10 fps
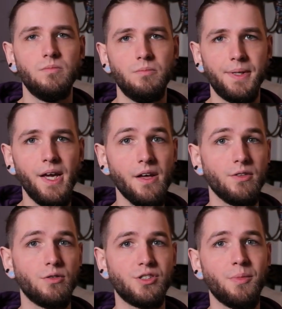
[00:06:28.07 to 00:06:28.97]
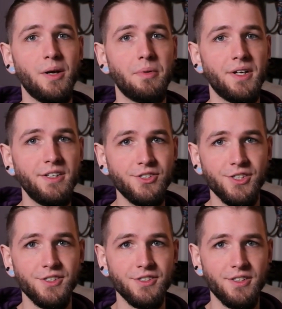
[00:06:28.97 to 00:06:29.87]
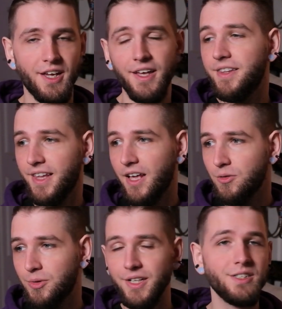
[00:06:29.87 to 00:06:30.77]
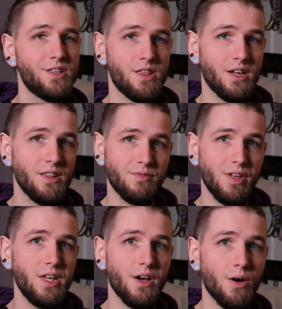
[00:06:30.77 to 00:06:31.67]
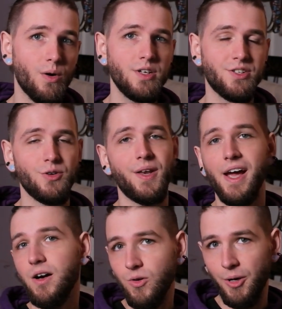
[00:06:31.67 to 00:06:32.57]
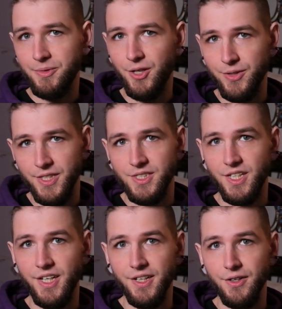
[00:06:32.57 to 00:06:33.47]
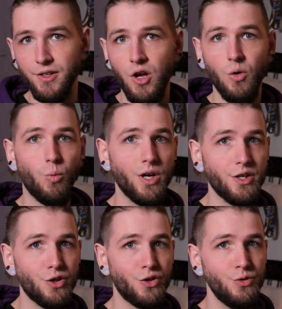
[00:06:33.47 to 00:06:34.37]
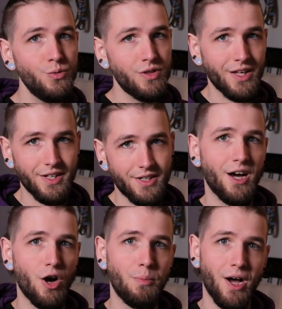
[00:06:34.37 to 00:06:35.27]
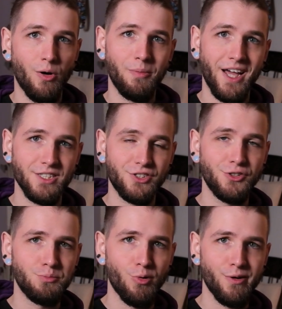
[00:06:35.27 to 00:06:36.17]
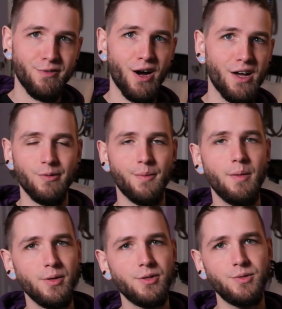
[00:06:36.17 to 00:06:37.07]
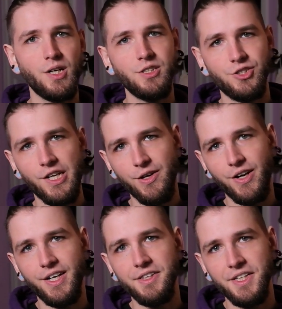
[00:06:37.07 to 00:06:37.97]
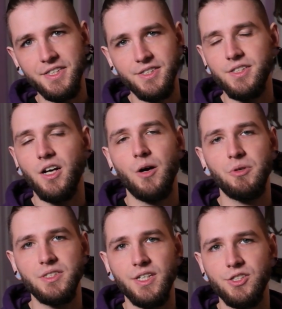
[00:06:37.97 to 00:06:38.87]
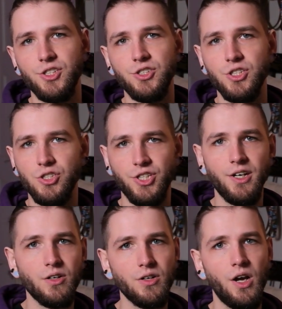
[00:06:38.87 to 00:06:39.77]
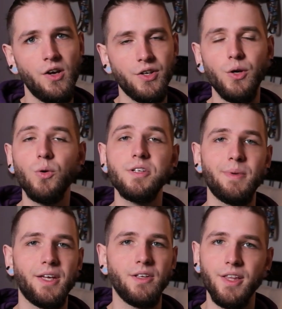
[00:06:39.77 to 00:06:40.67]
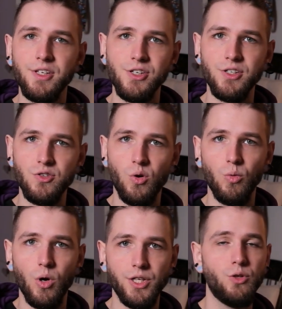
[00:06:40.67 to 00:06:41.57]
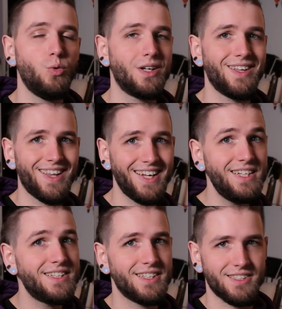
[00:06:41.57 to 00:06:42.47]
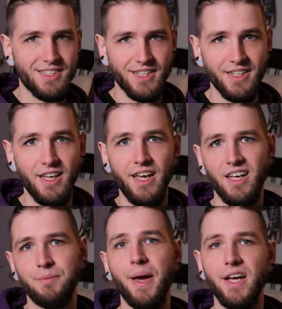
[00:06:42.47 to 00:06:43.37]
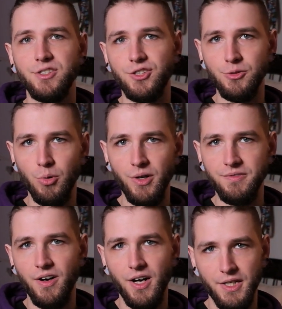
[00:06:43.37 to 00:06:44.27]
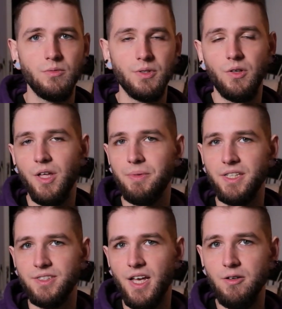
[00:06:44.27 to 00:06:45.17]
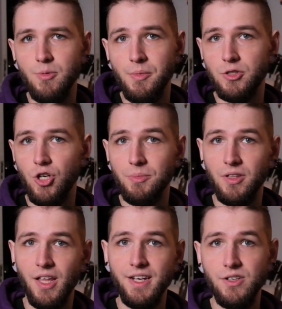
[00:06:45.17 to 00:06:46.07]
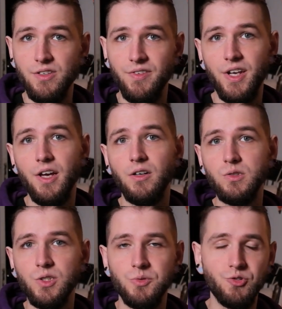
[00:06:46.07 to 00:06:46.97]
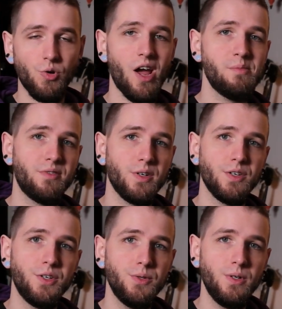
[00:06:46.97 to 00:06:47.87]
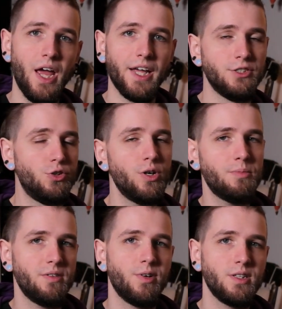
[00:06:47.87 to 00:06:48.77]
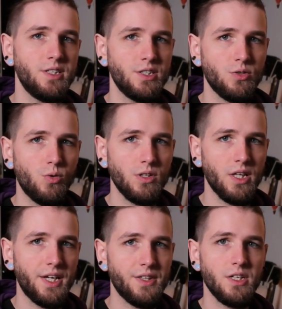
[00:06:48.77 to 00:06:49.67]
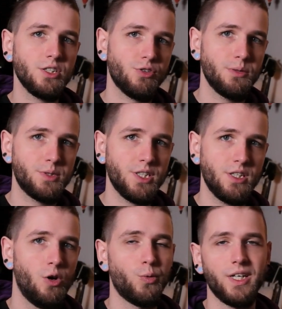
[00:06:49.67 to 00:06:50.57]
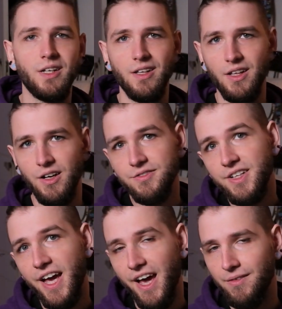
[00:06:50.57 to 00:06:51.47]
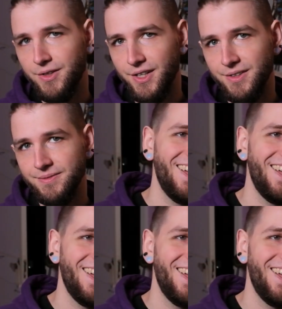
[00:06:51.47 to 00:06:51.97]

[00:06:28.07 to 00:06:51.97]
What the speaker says: But yeah, those are my predictions, and that'll bring us to the end of the video. So now I'm curious to hear what you think about patch 2.5. Remember, do not share any leaks in the comment section, just share your speculations or what you would like to see in patch 2.5. With all that being said, remember to drop a like on the video, subscribe if you're new, and join my friendly Discord, link in the description. We'd love to have you.